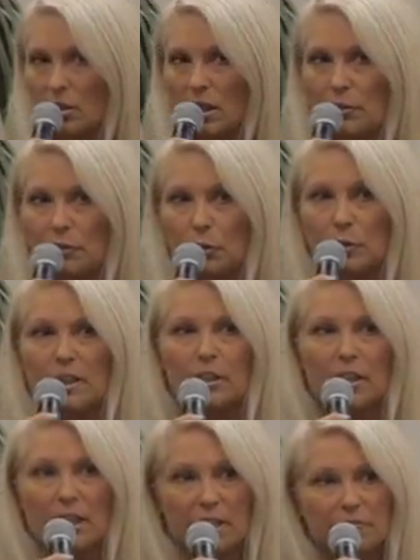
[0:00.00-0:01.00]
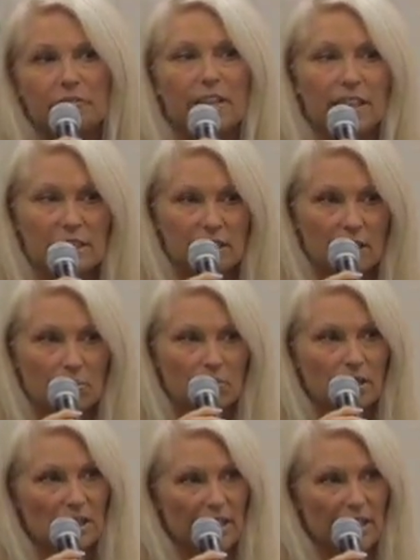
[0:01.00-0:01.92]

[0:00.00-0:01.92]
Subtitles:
if you hear any victim